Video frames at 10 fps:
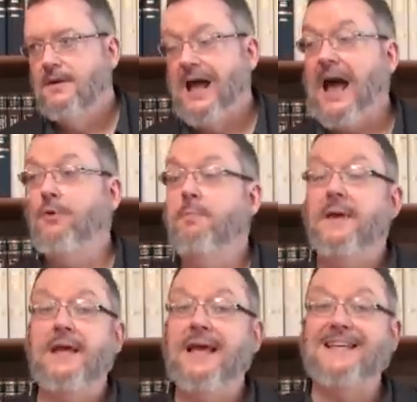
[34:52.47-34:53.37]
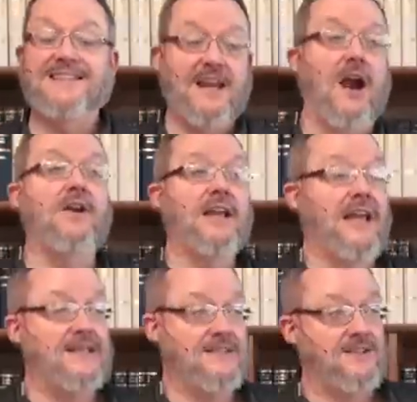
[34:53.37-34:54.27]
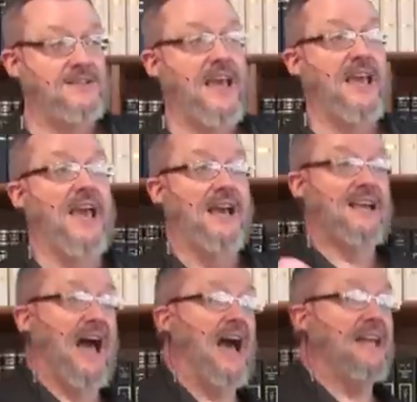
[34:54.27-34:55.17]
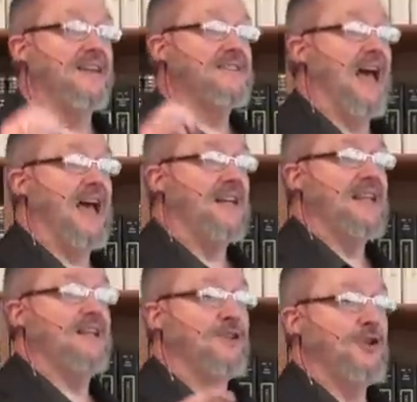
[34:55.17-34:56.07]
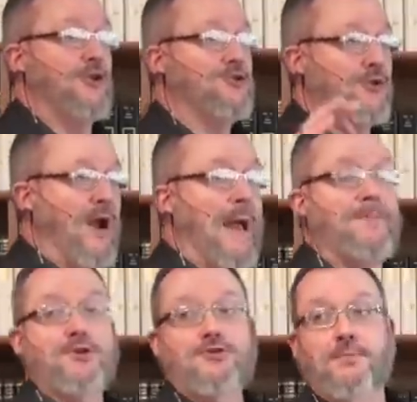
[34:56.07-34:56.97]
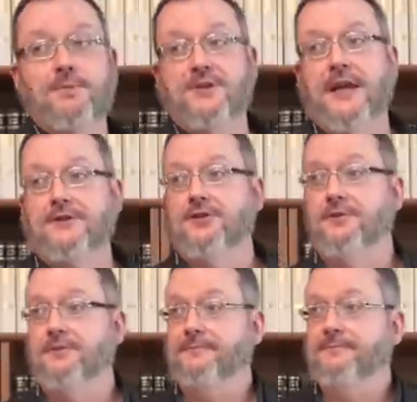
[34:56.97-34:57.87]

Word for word: I will be as daring as to say, God does not need to use the rapture to protect you.